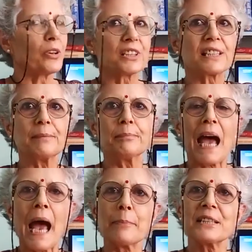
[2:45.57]
was
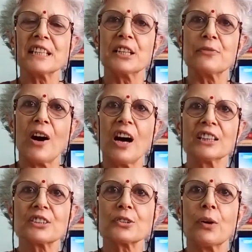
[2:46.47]
perhaps in
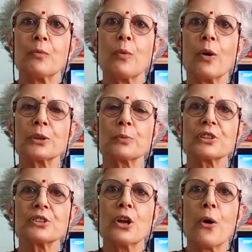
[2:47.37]
advance of what
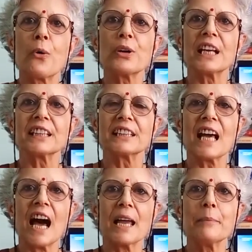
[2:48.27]
was known at the
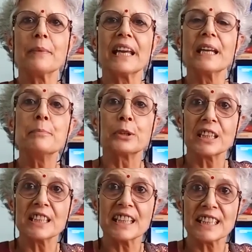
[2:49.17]
time in
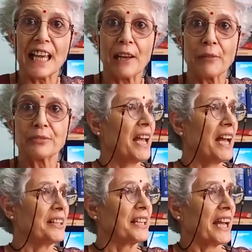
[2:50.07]
Britain itself.
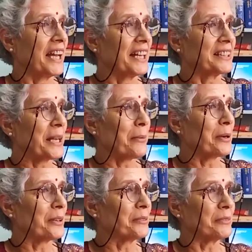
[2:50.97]
There
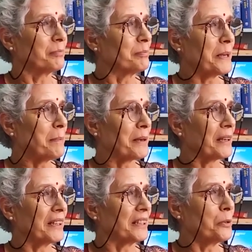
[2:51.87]
were people
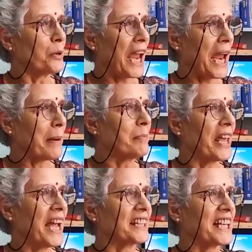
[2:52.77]
who came
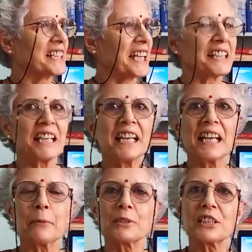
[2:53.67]
there, they said
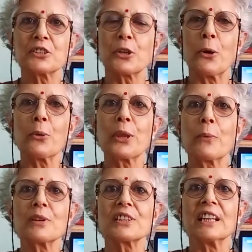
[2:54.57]
it was as though
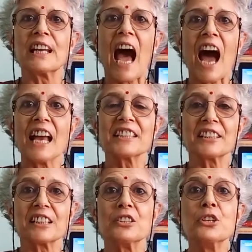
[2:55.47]
there was an
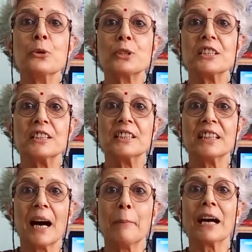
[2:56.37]
Isaac Newton
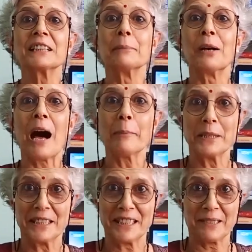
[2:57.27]
among the
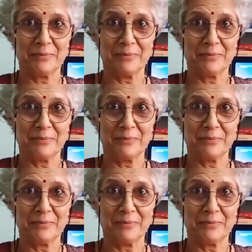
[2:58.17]
Brahmins.